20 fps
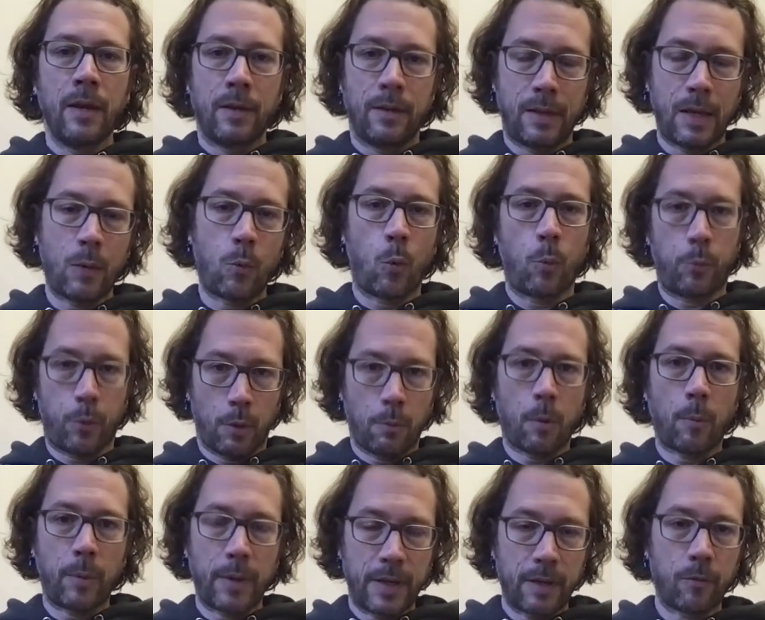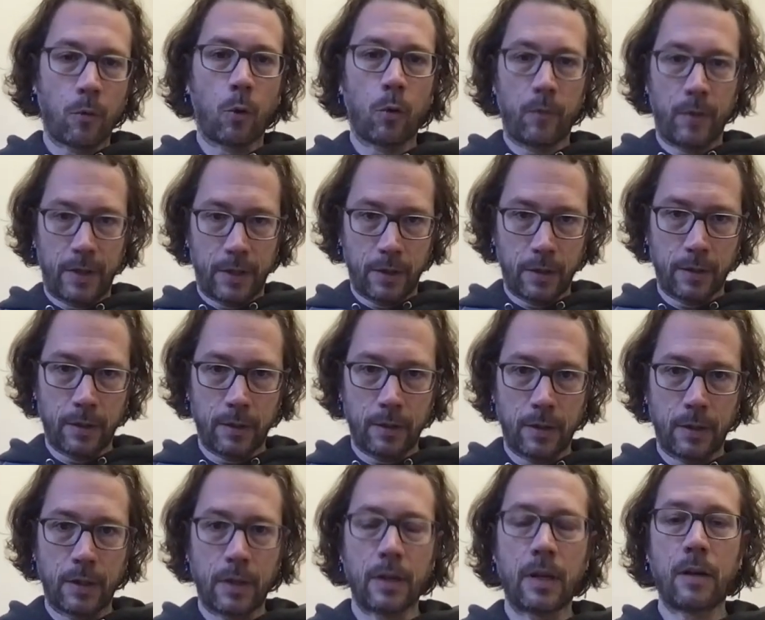they were probably evolving in an